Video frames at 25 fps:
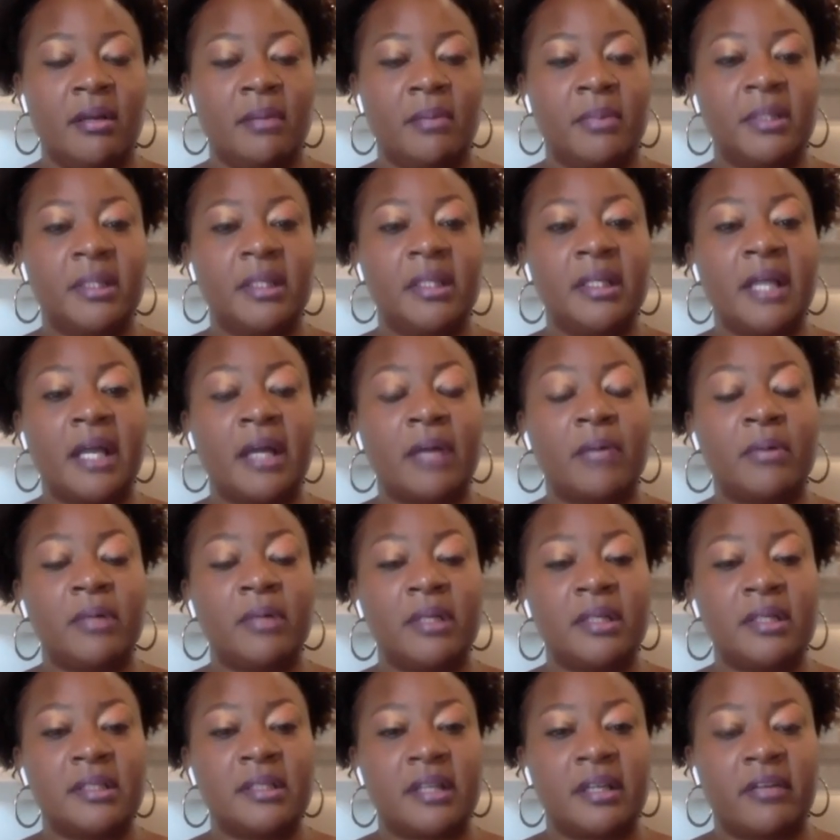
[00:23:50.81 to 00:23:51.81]
but the
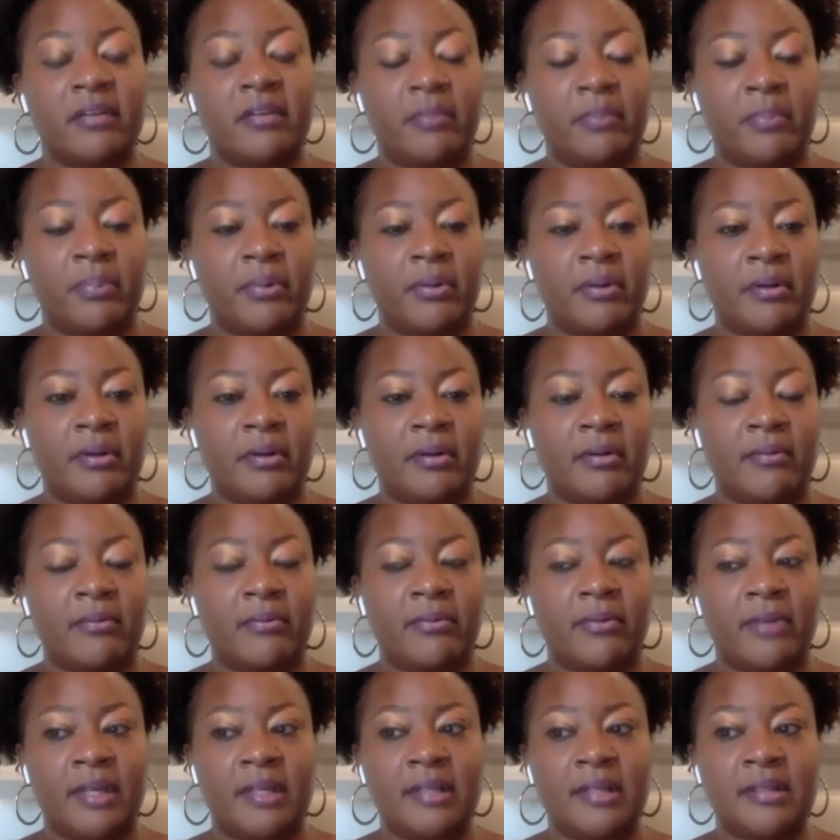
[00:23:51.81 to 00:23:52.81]
inequities that have,
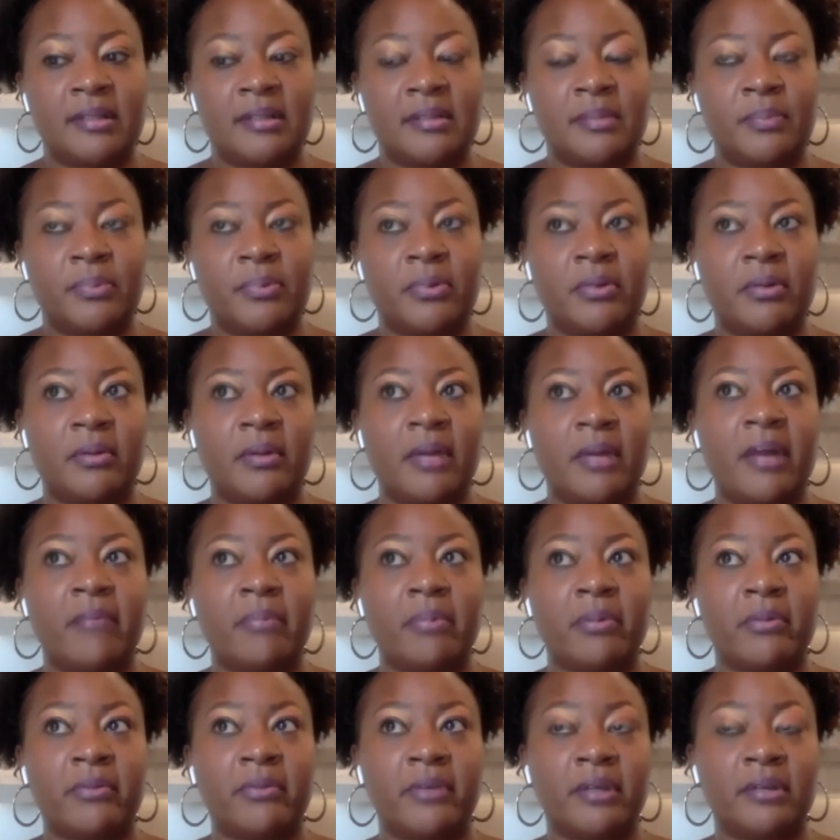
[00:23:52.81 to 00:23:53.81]
pervased, per, have
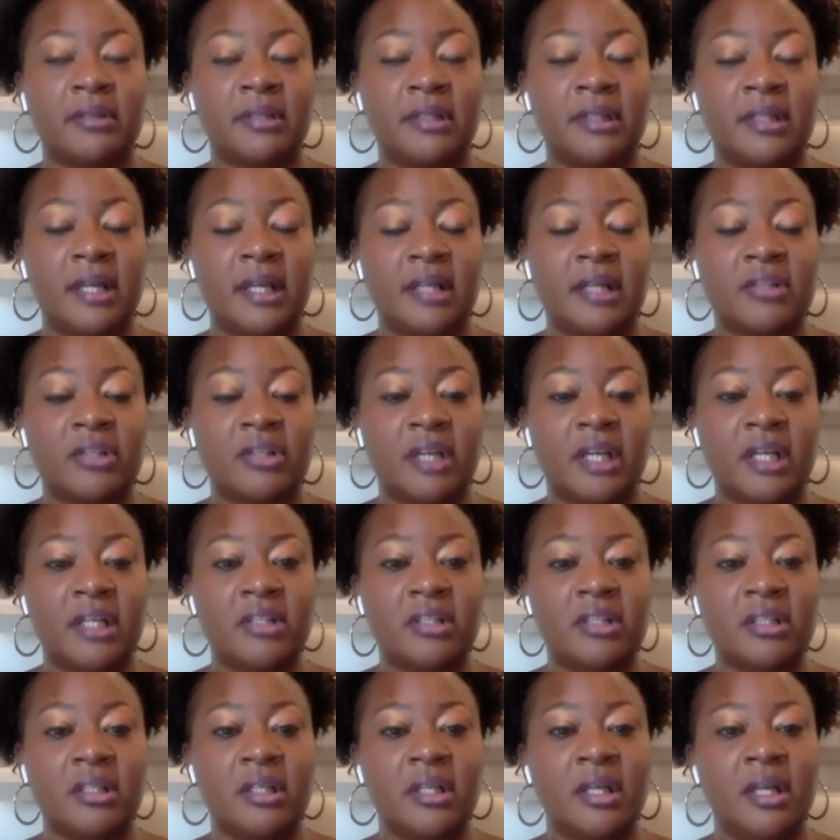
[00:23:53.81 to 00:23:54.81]
prevailed in
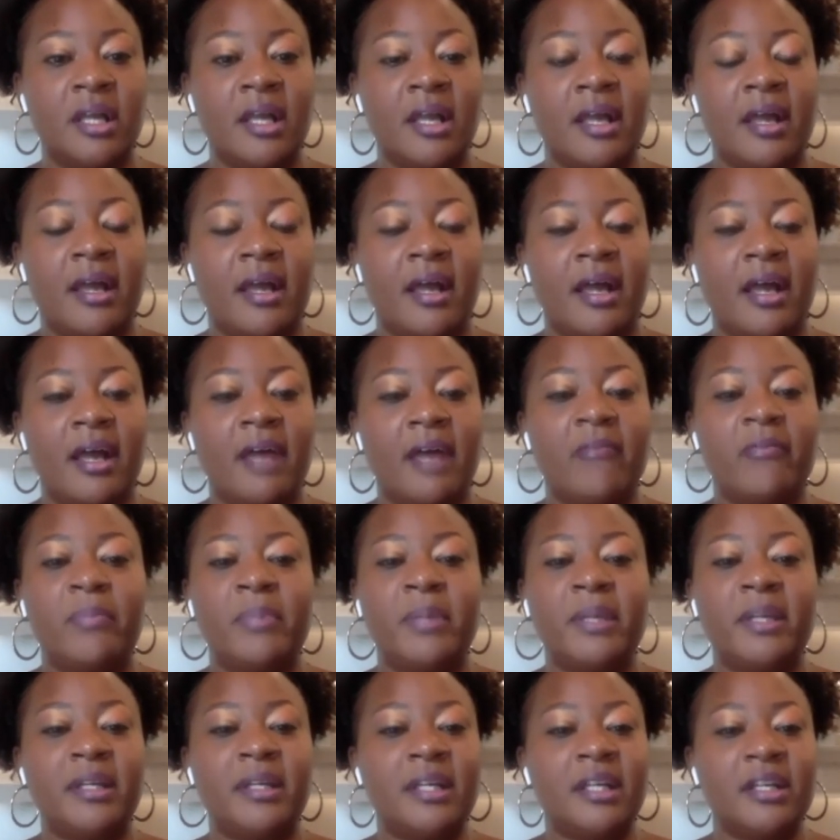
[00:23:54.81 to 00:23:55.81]
education have
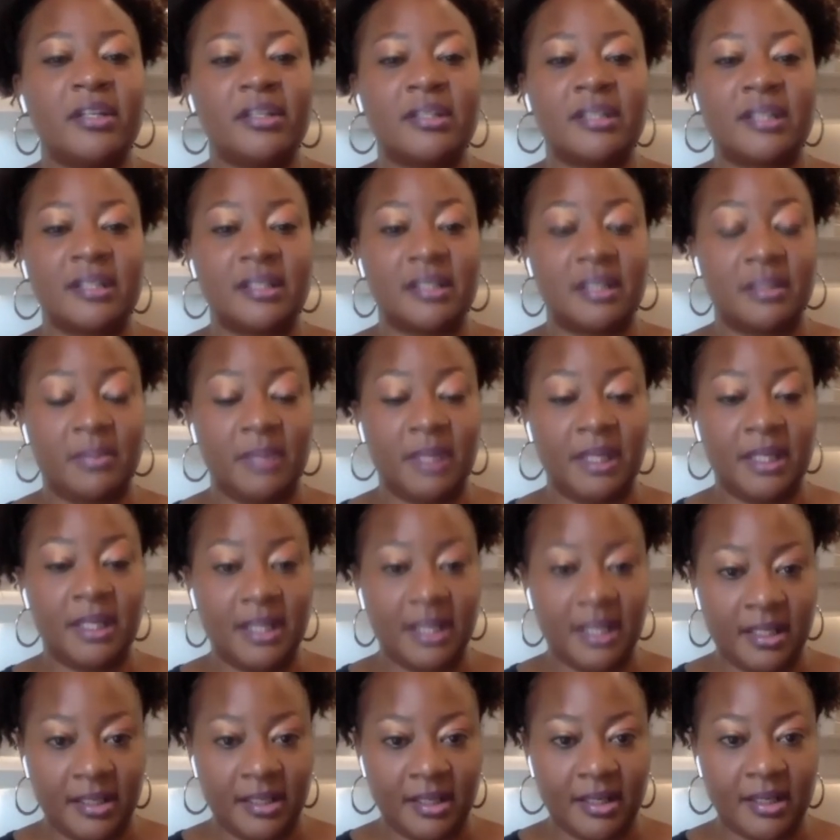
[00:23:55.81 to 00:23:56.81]
been here since the
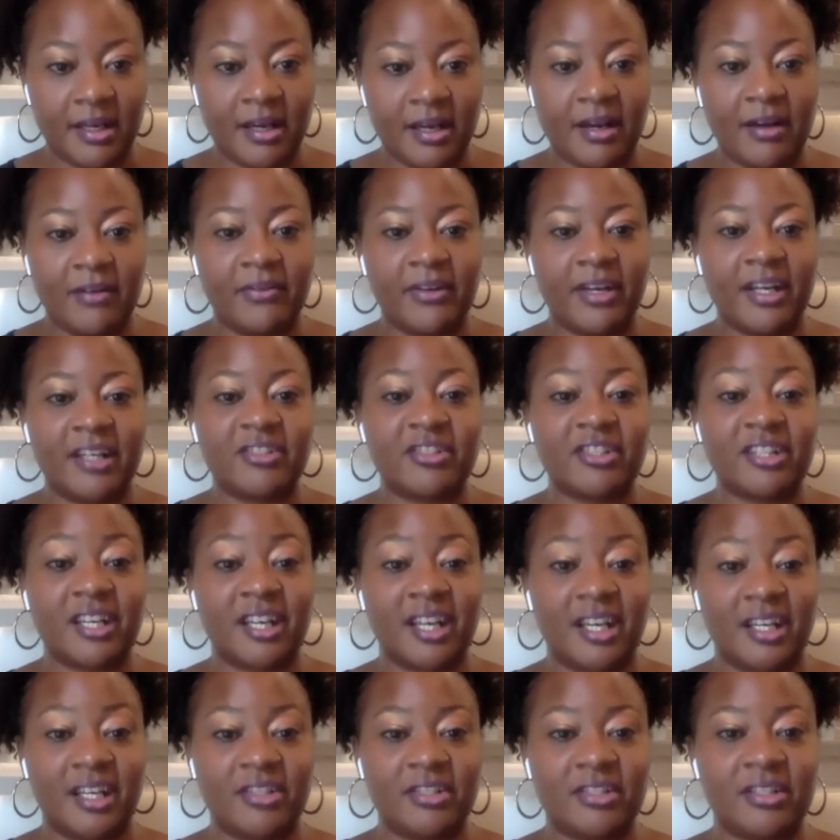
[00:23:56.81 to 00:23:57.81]
beginning of
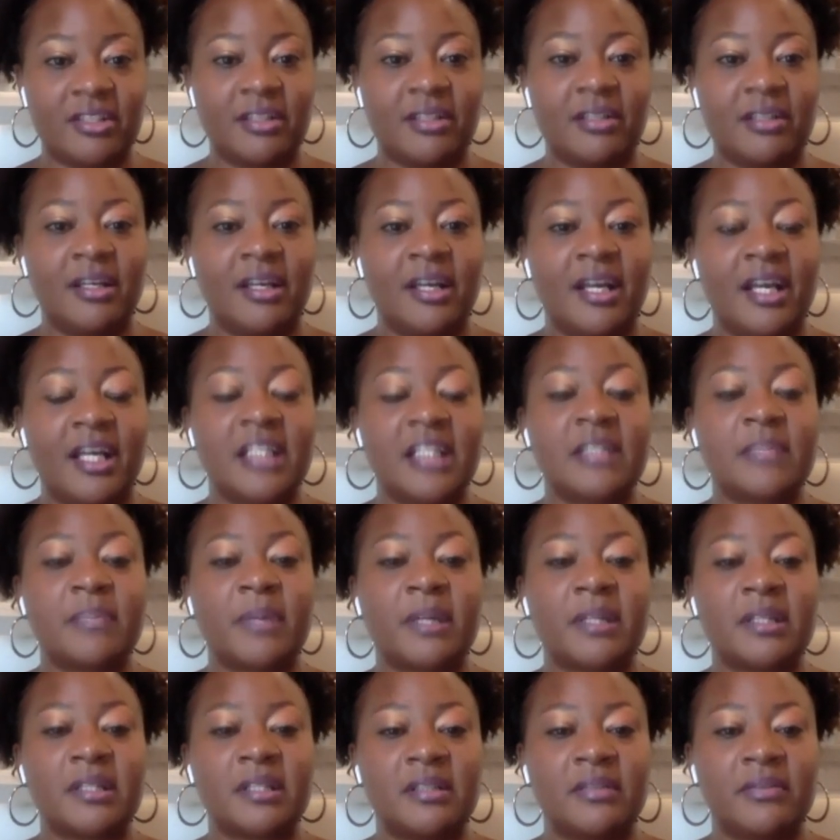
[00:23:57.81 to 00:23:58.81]
education,
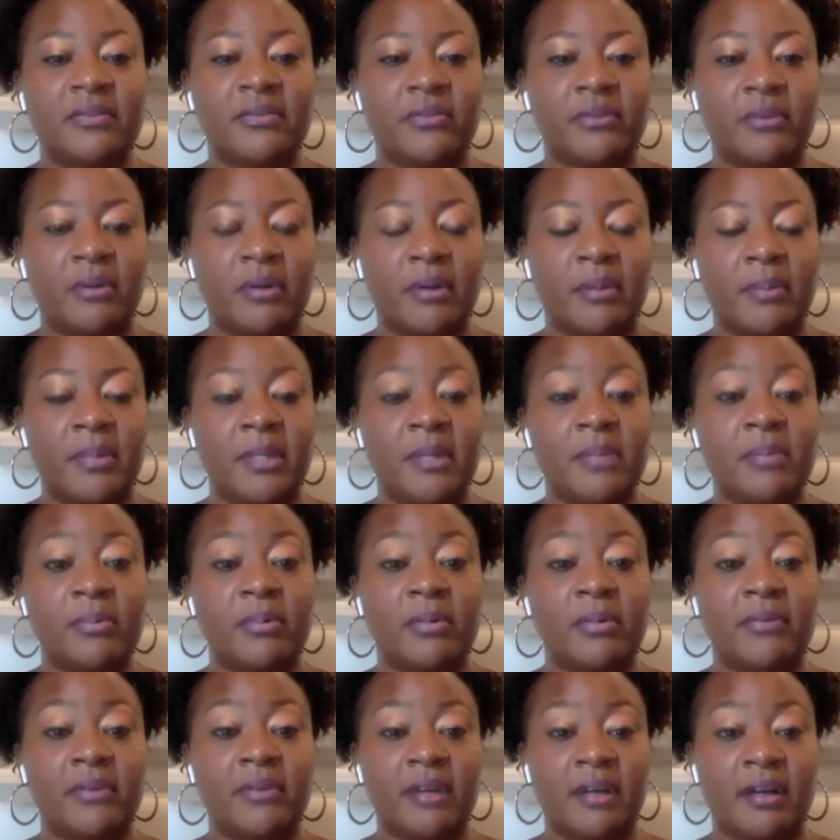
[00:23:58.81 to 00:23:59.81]
especially for
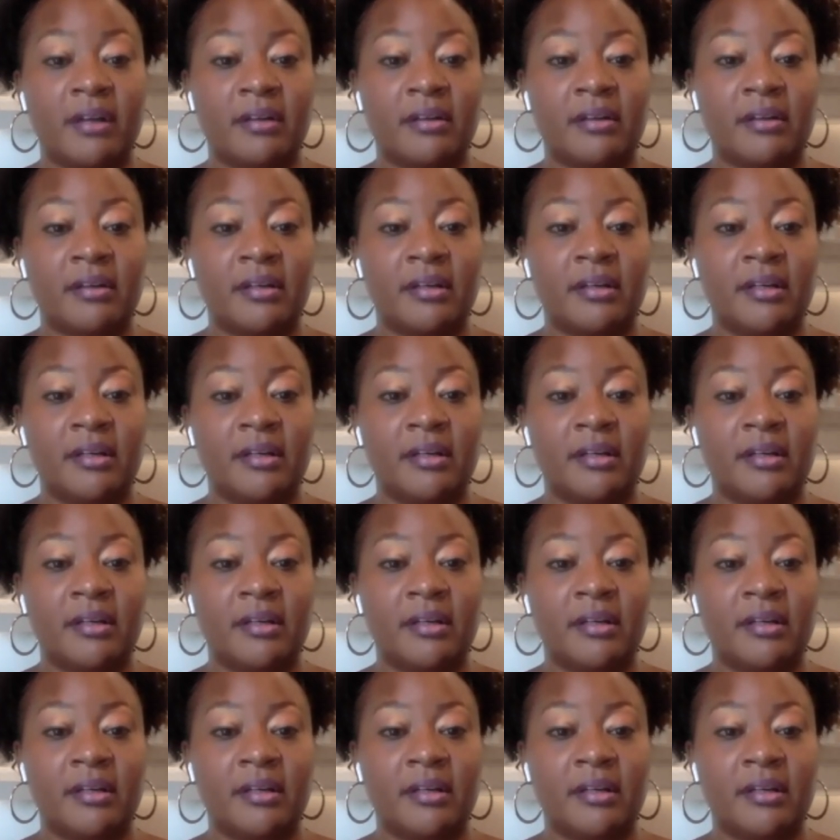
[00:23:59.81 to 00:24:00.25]
people of color.